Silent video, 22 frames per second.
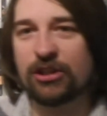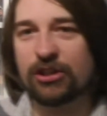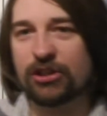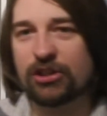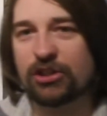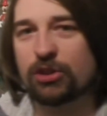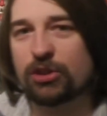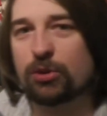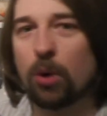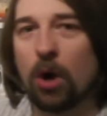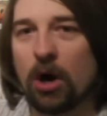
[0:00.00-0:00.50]

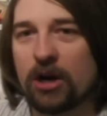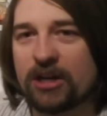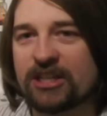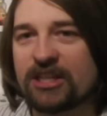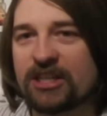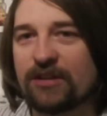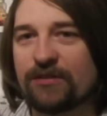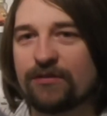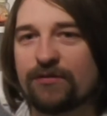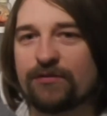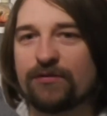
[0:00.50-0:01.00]

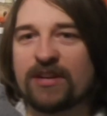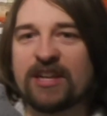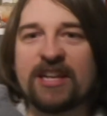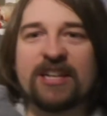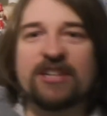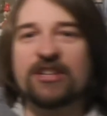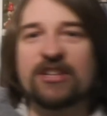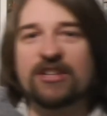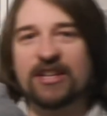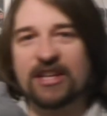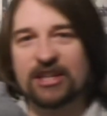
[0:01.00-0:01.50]
destructive
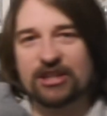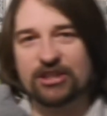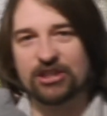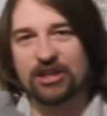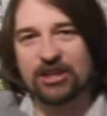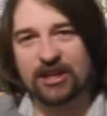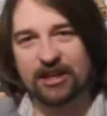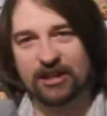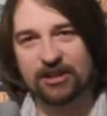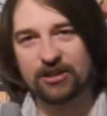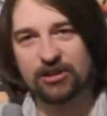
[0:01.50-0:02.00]

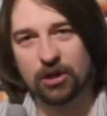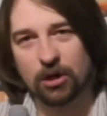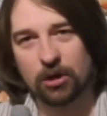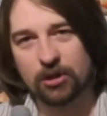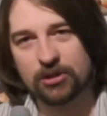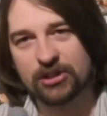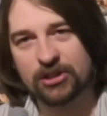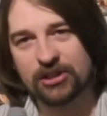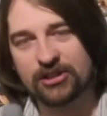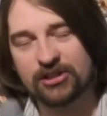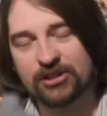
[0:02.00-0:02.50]
hedonistic
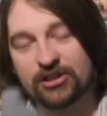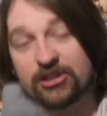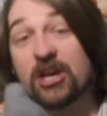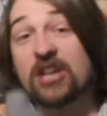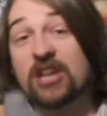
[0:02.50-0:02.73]
indulgence